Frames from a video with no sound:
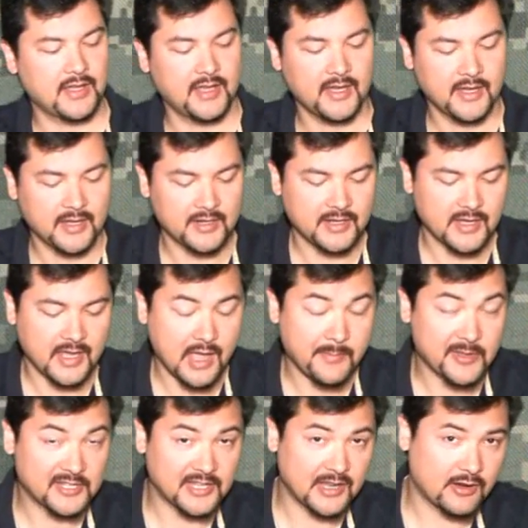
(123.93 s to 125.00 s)
And
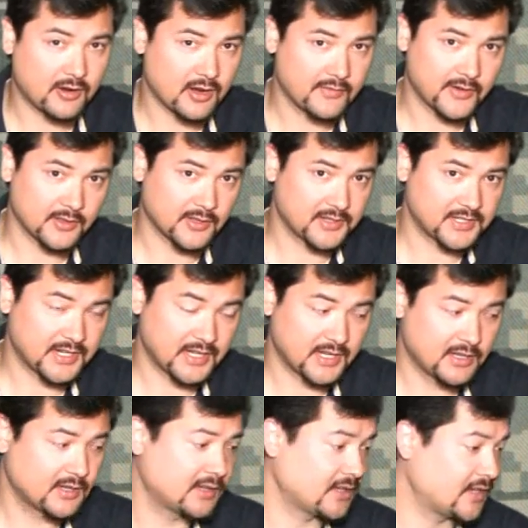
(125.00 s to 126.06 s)
MSAR, if you're
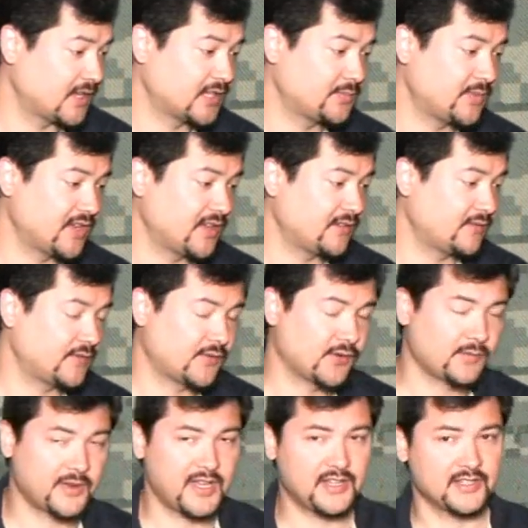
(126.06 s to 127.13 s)
listening, it's been
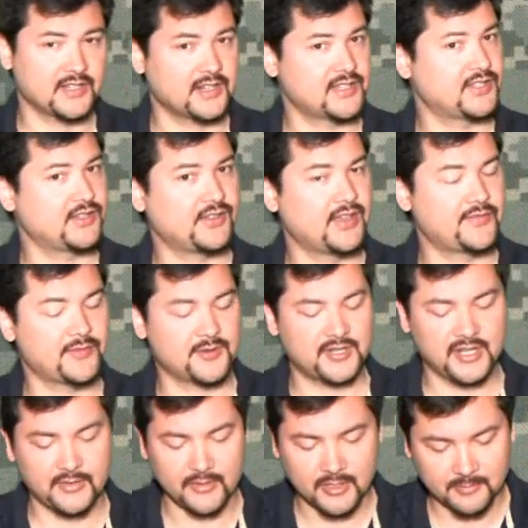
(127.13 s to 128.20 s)
4 weeks and I still haven't
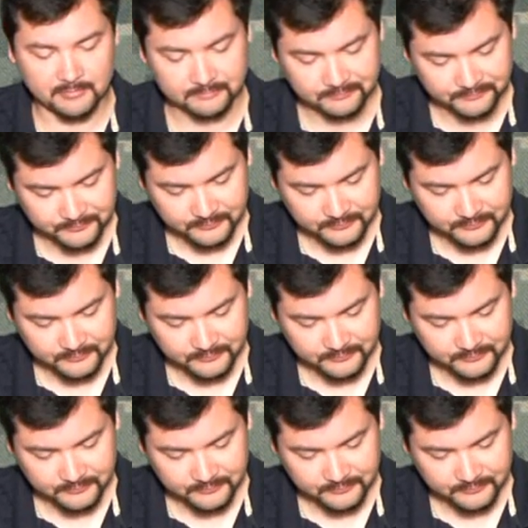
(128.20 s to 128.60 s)
received it.